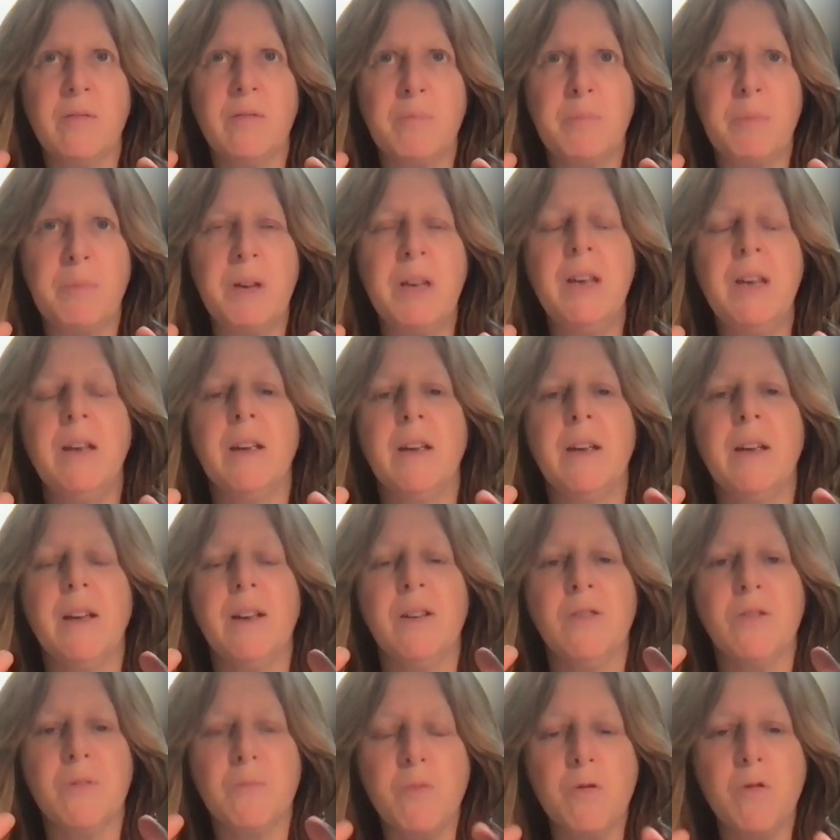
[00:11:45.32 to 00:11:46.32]
being
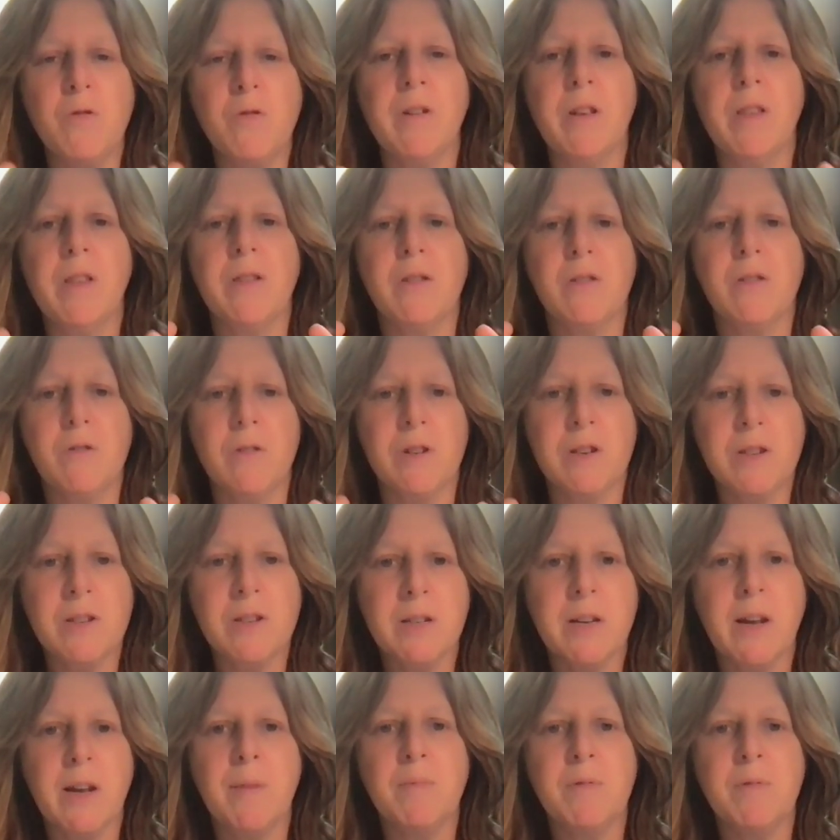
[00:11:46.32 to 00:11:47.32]
is moving through a
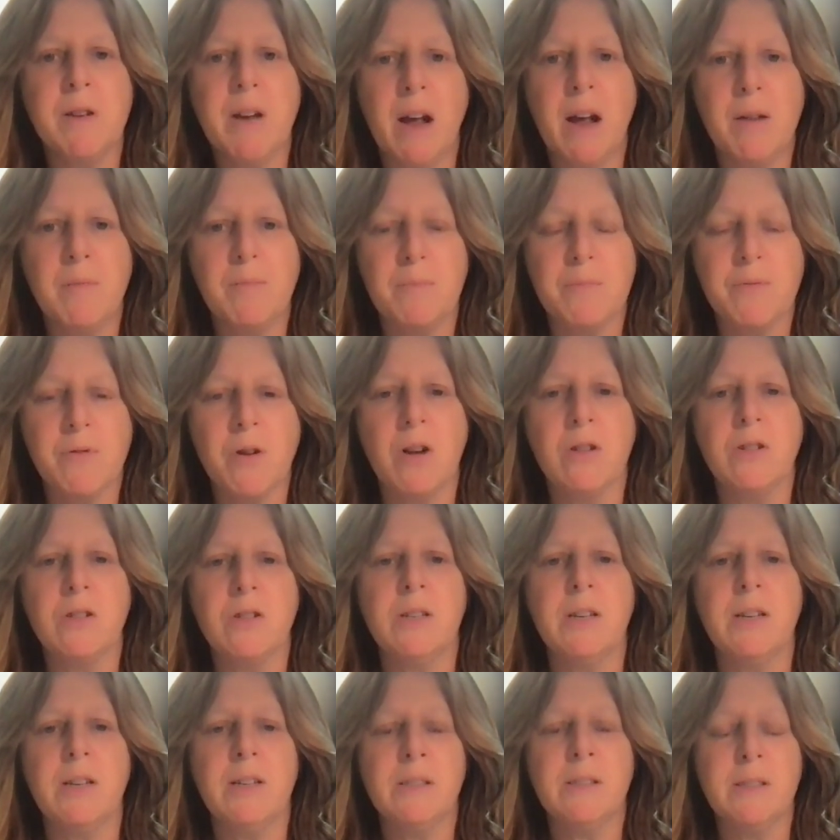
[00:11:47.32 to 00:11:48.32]
step down
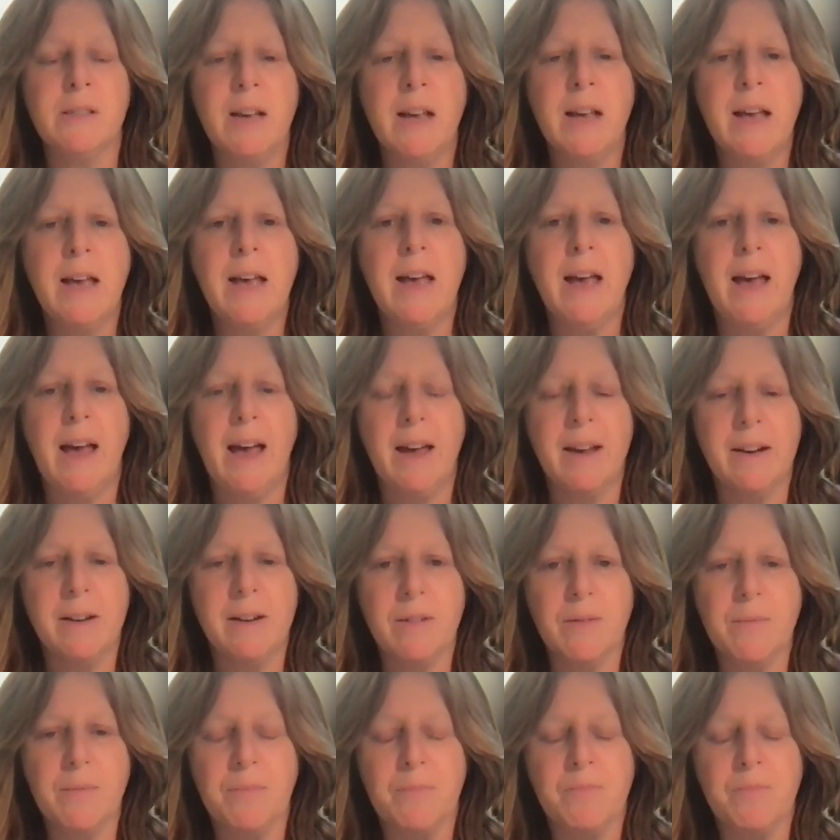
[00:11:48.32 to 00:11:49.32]
process,
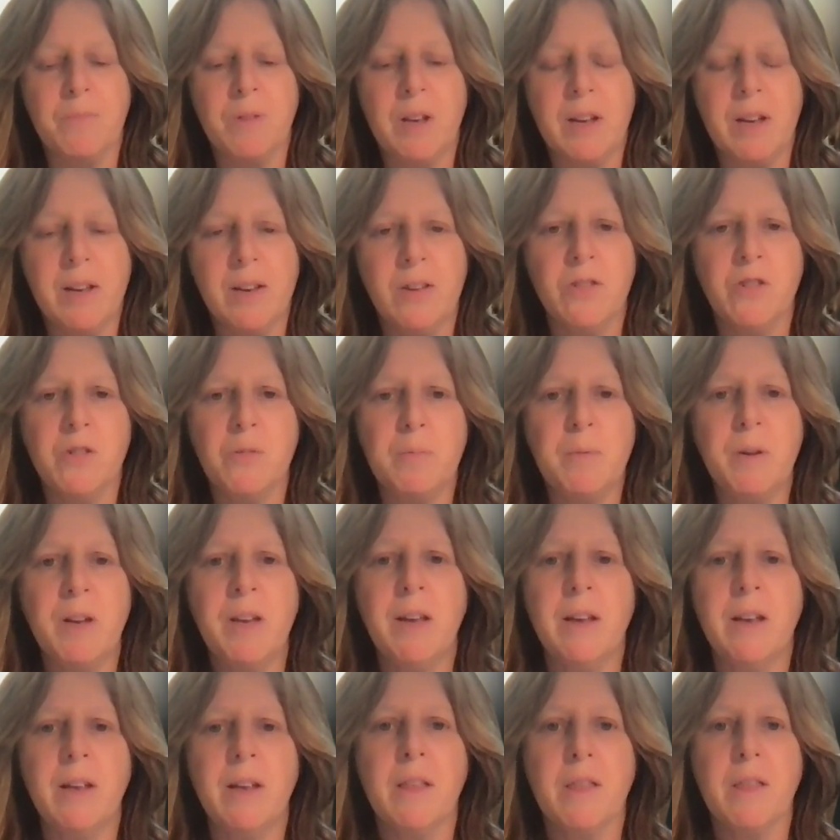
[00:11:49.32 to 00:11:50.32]
and his
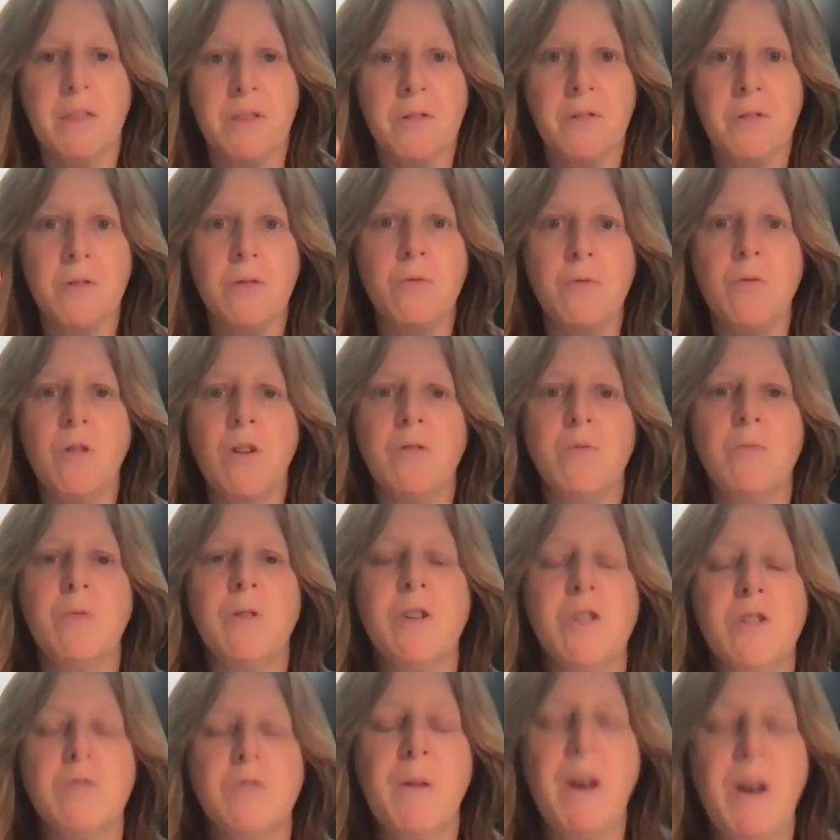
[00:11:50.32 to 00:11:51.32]
being, through what we
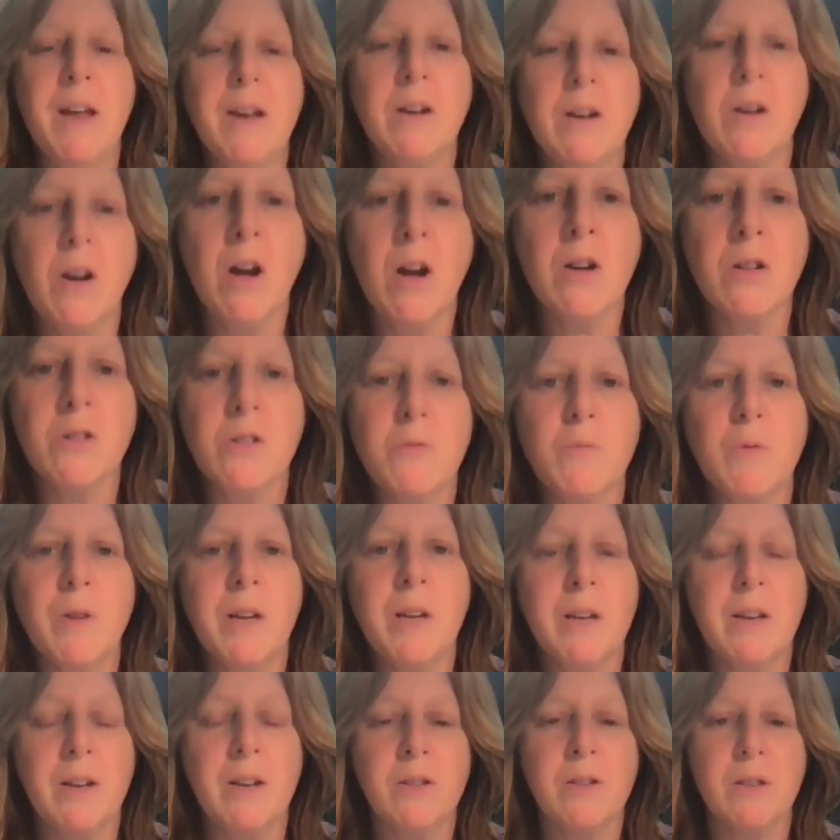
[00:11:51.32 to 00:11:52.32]
explained last
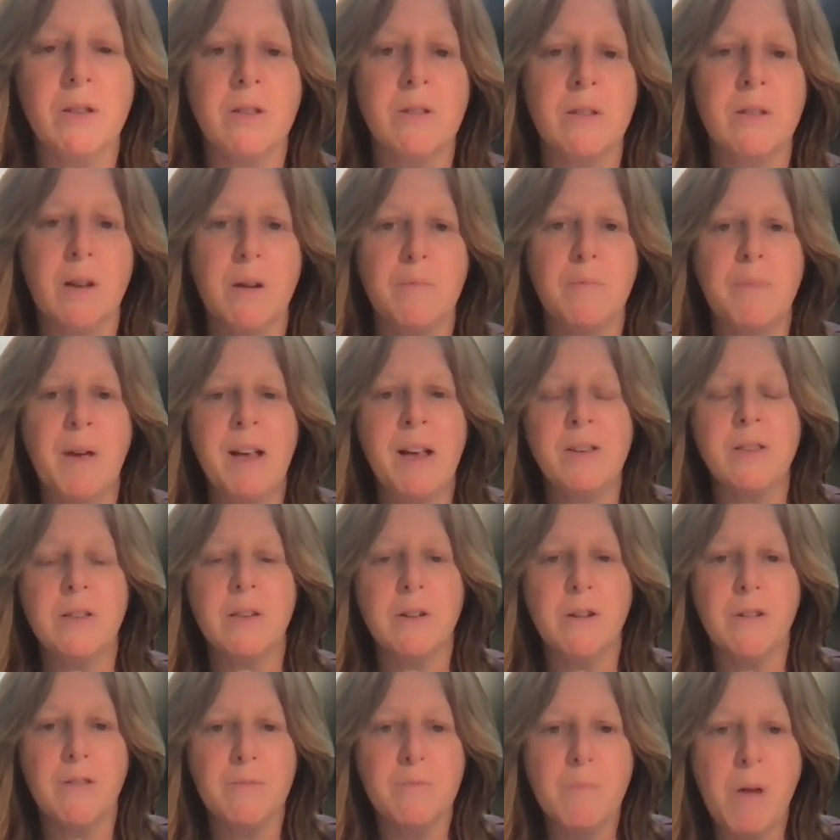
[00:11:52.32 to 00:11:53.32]
week, is this
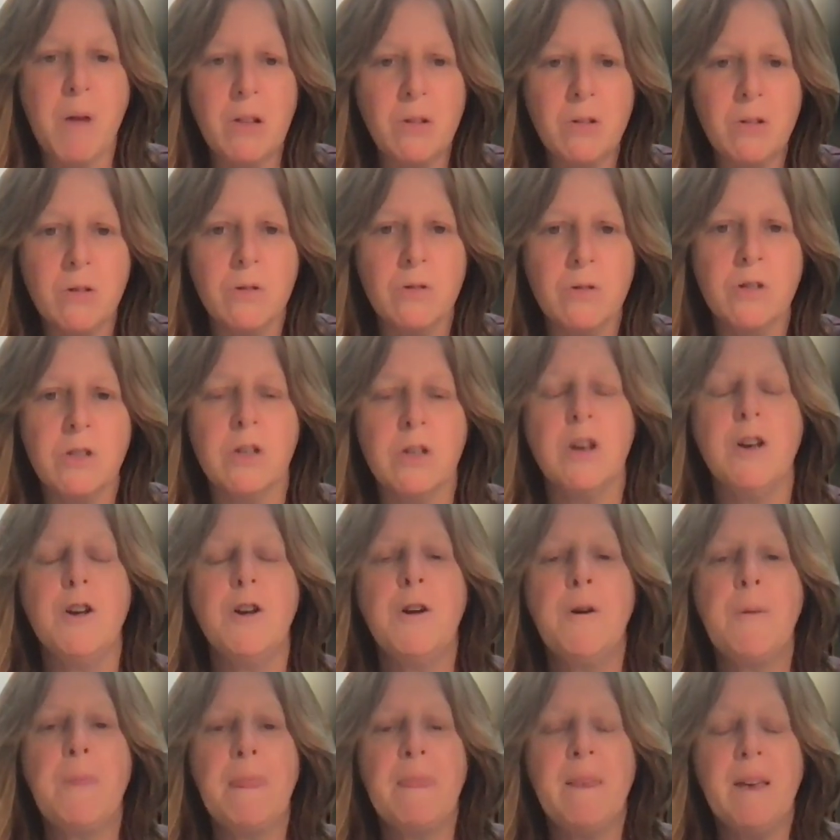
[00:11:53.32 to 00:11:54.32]
capacity of Malchus.
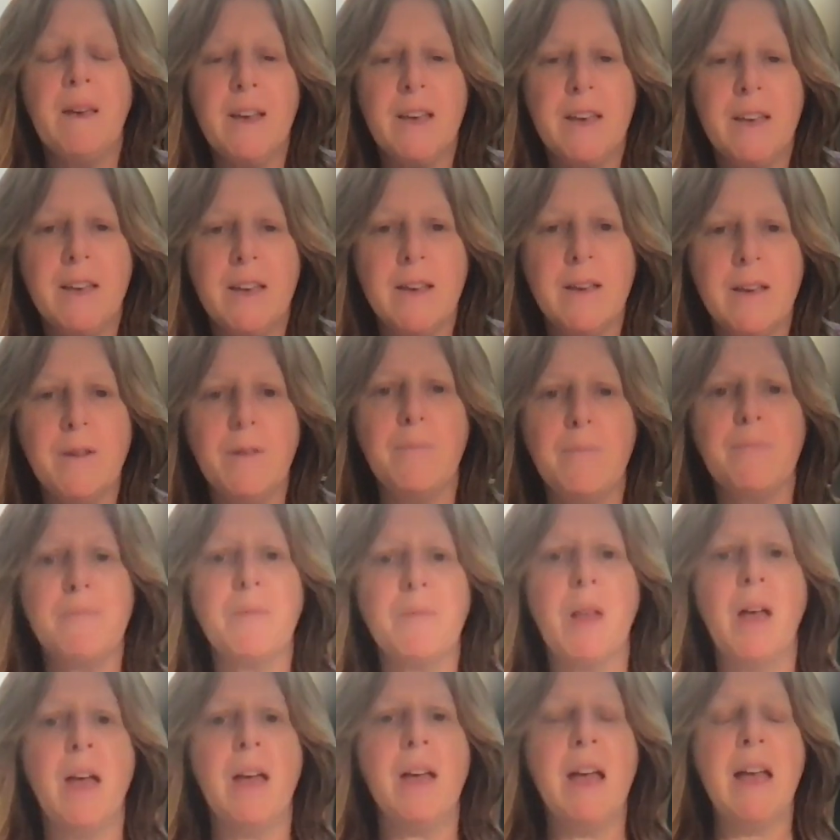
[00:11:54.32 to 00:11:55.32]

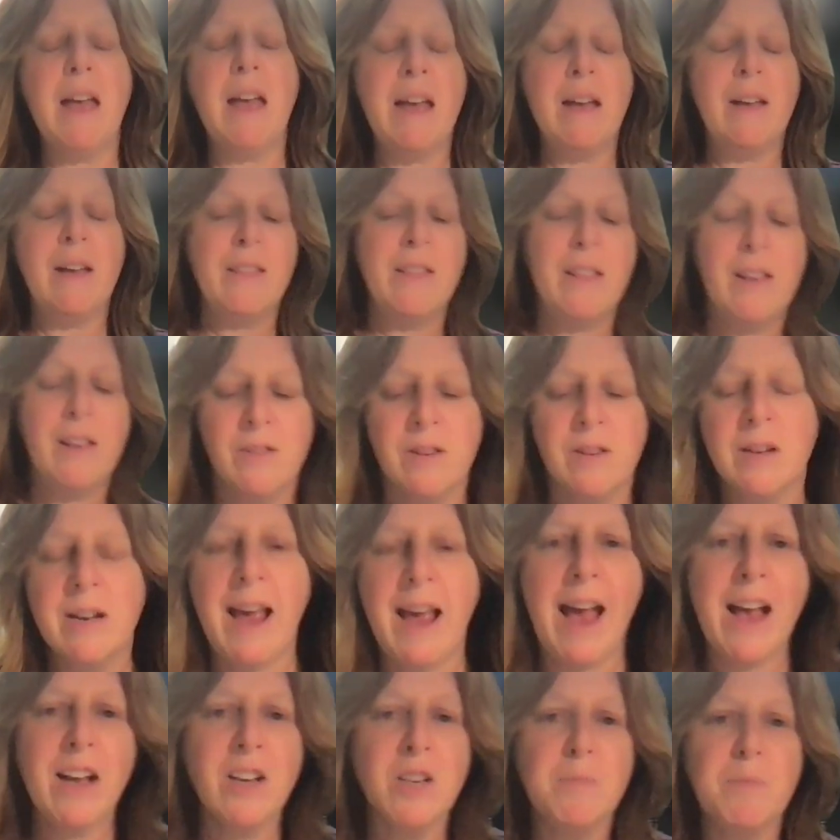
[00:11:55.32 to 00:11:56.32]
There's an
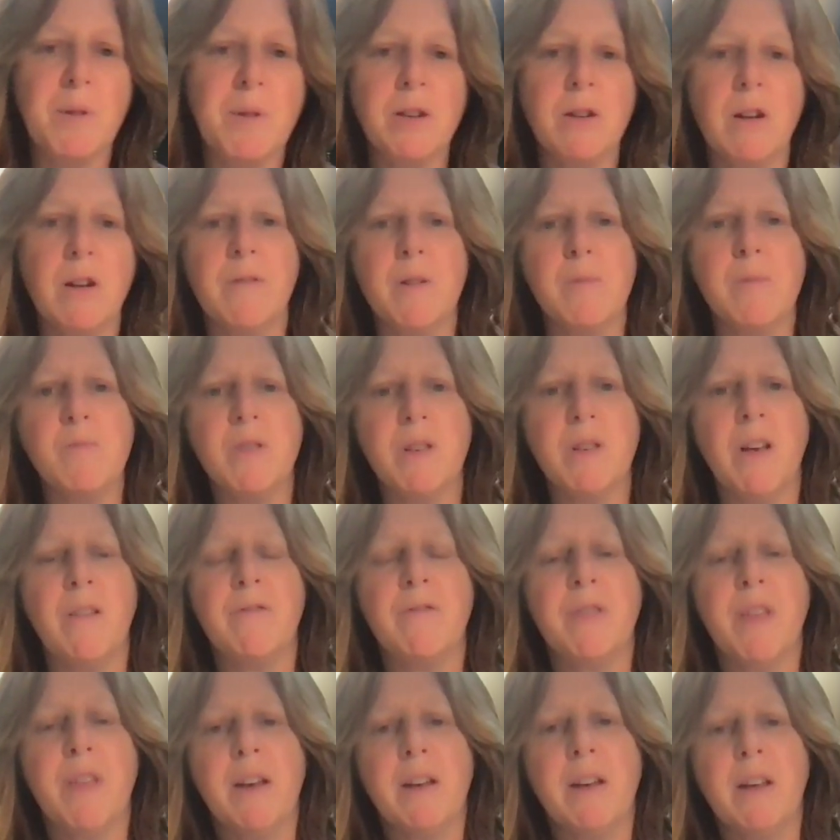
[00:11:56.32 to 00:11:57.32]
aspect of
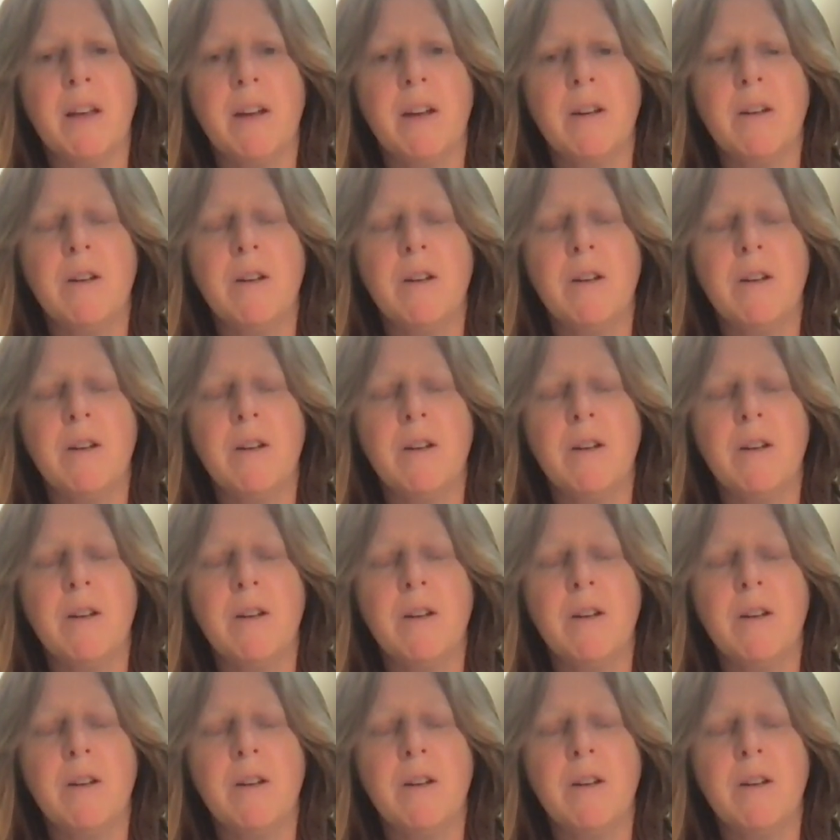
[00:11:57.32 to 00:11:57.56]
himself that